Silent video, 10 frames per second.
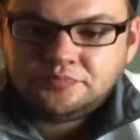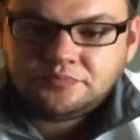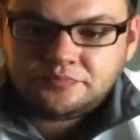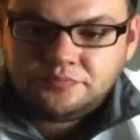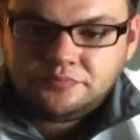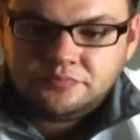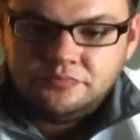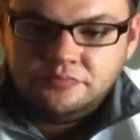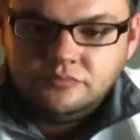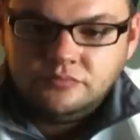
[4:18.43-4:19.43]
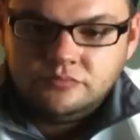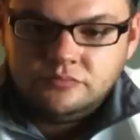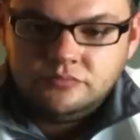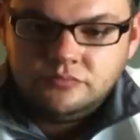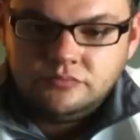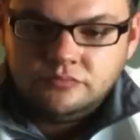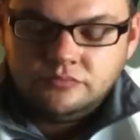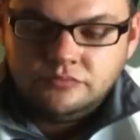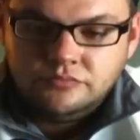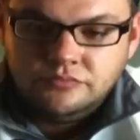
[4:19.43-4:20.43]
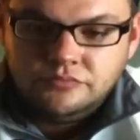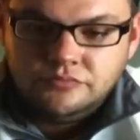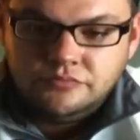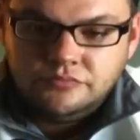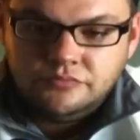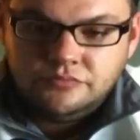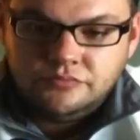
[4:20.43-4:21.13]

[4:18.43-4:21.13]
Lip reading: No one is speaking in this clip.